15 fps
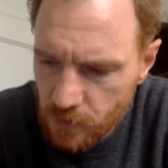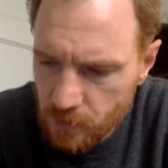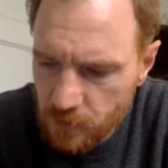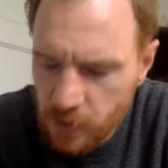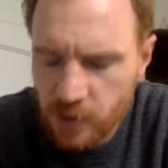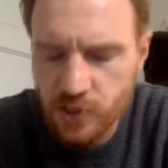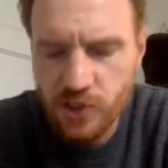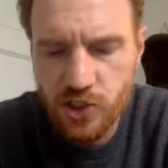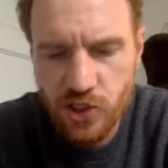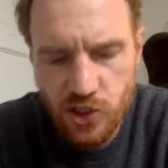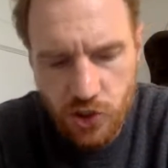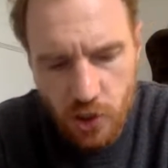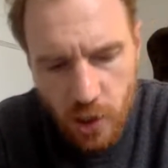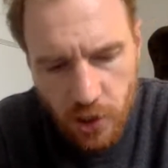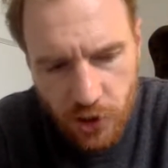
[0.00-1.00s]
the
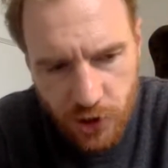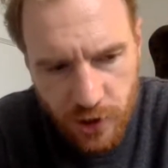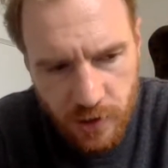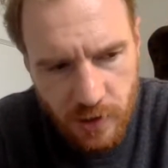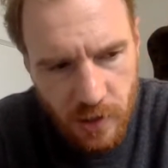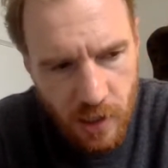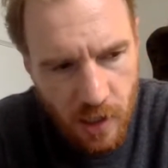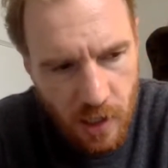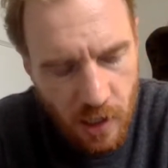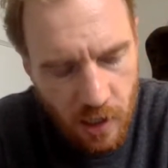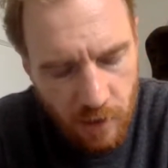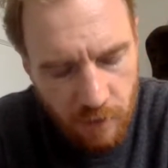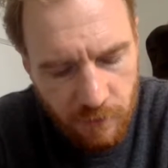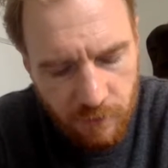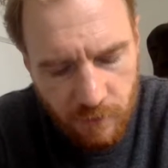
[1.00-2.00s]
construction
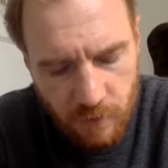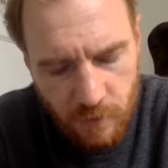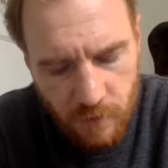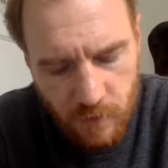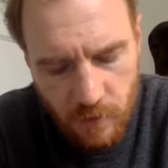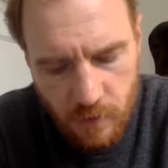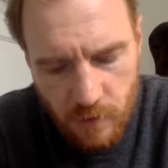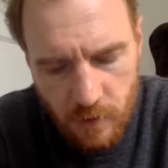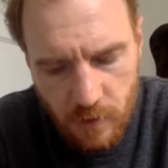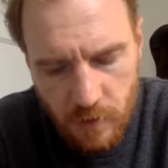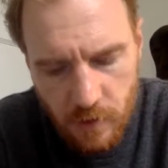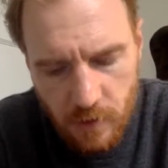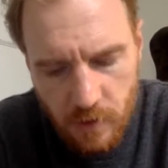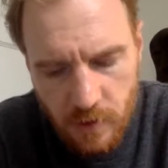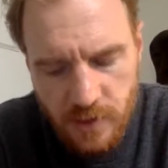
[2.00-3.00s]
of
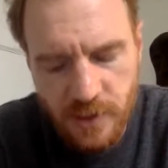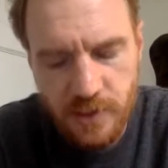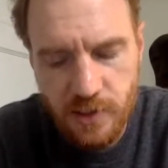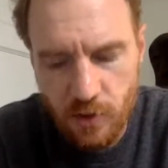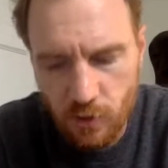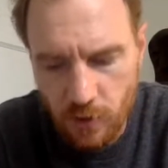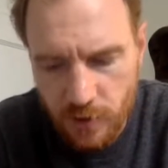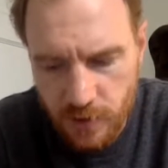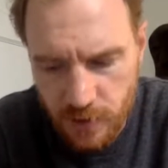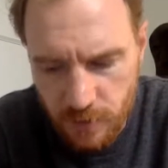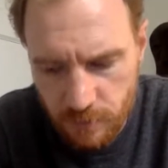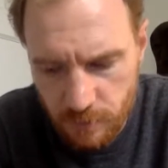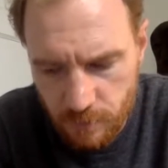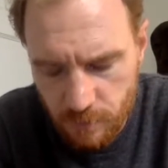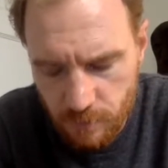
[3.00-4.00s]

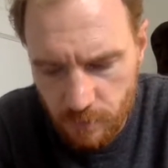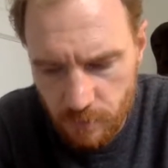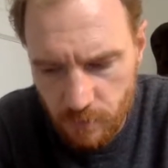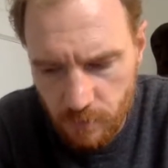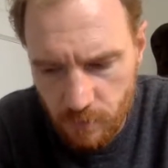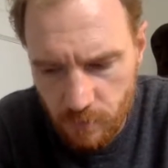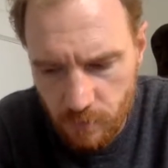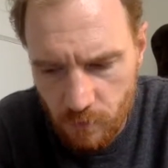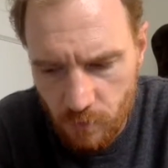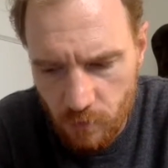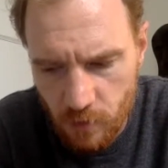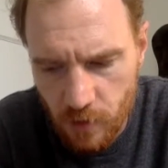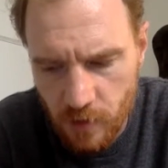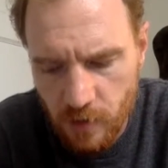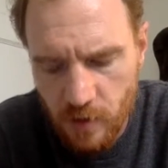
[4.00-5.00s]
discourse,
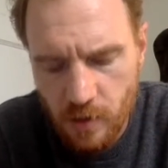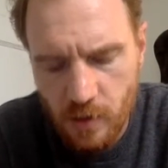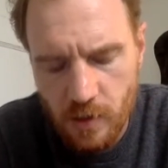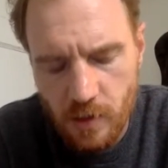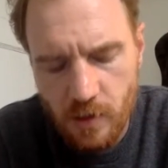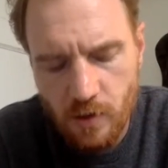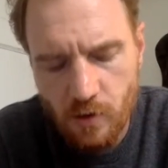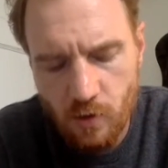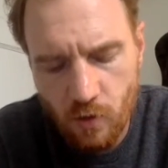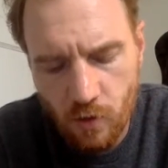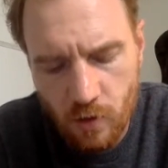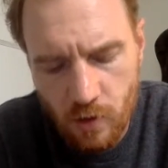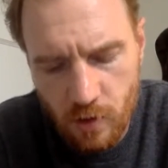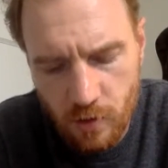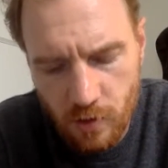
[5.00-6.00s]
right?
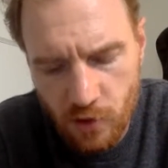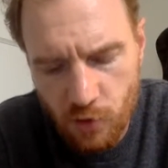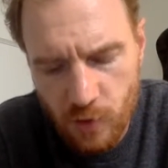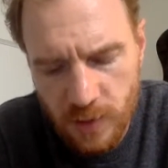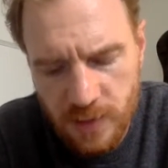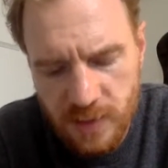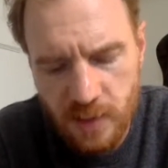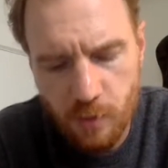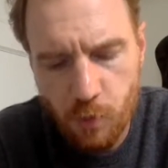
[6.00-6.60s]
Or you might say the